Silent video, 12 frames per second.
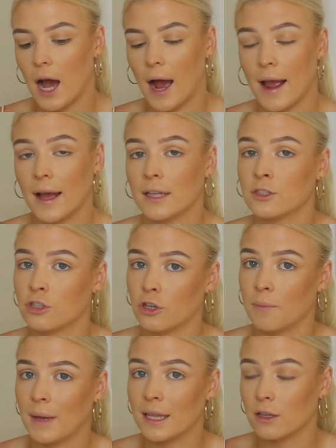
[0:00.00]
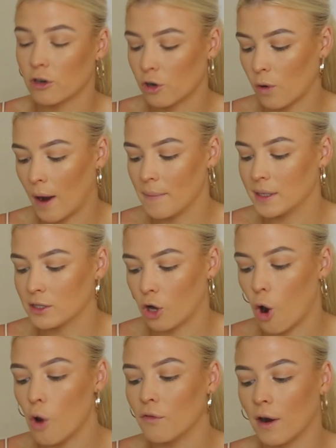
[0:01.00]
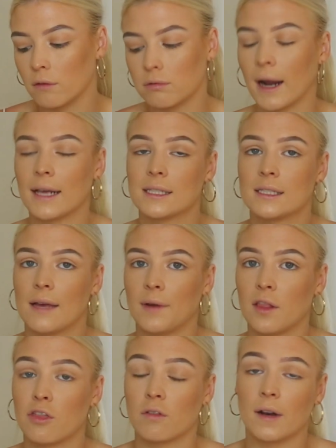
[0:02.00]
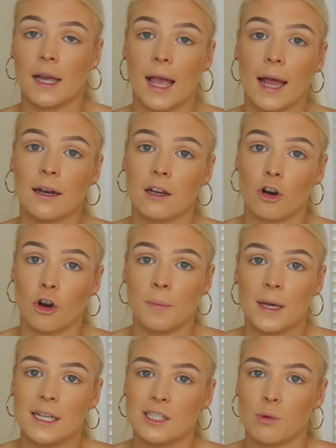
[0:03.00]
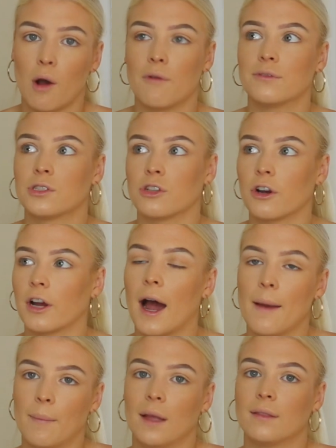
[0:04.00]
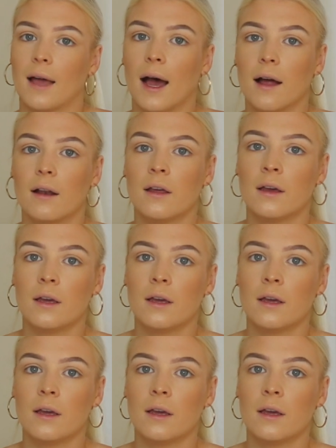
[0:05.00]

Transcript: I had to meet the requirements of a rank 73 and an OP 12 so I met that